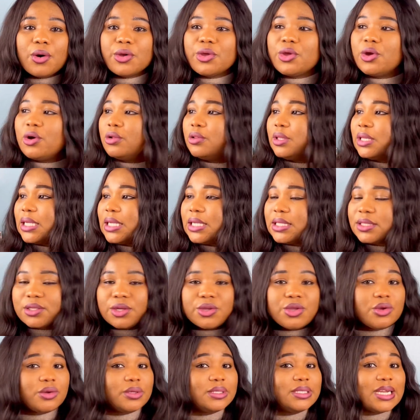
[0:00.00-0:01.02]
or you're on this or
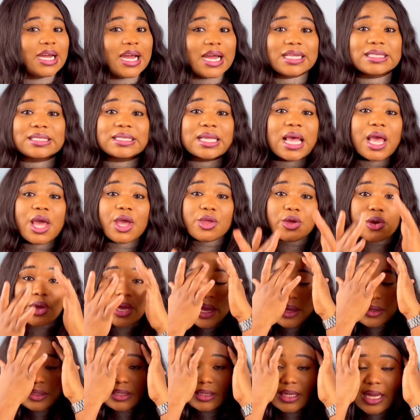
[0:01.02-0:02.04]
you're that, your
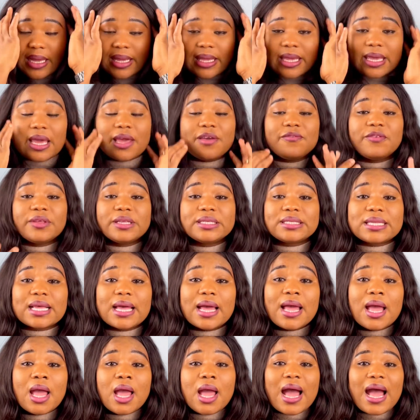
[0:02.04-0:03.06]
health and care
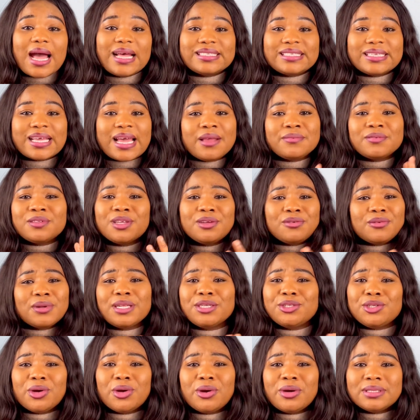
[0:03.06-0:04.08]
visa, at times they
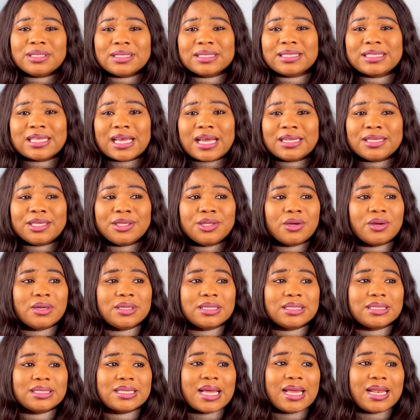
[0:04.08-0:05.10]
really don't understand. They don't
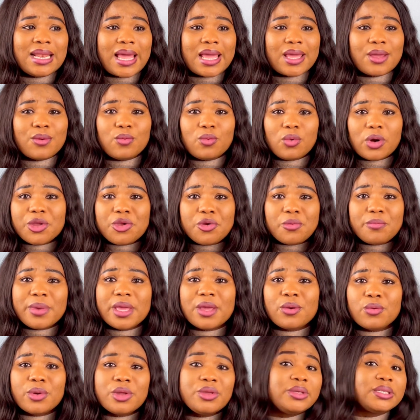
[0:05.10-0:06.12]
understand like what you
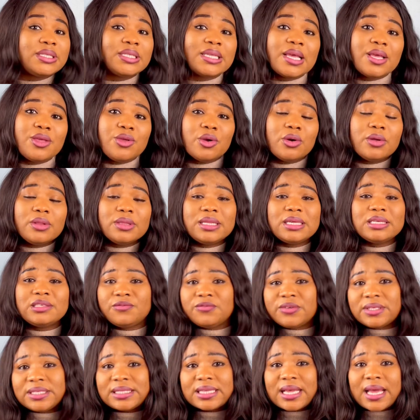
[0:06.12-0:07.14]
mean when you say you're on this
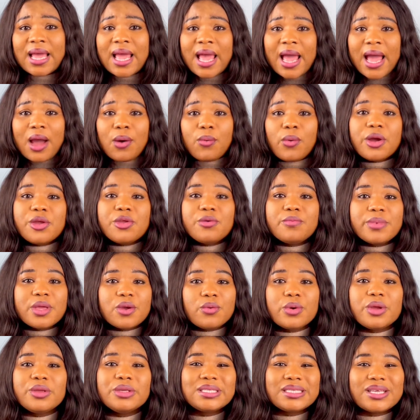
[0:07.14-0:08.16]
visa, what you mean
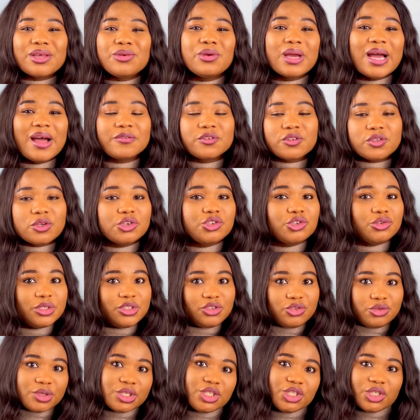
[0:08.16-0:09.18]
when you say you have such
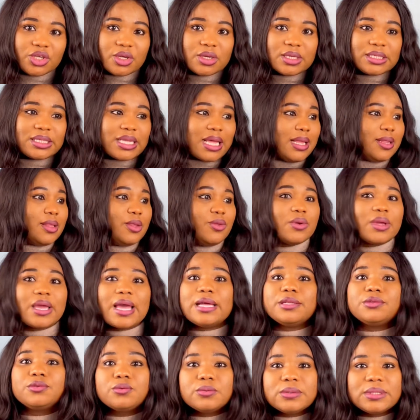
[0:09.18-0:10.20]
restrictions and you
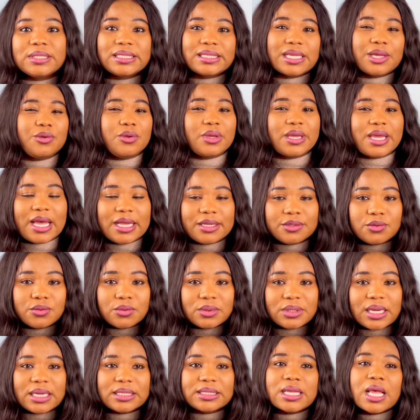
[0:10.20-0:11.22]
can't do this and you can't do
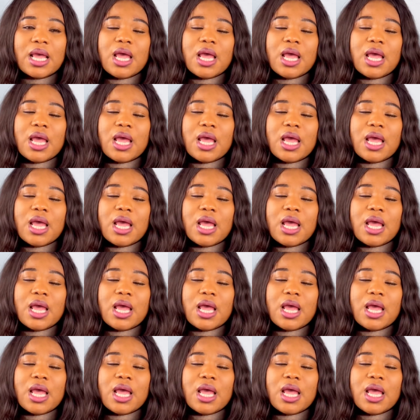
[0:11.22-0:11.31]
that.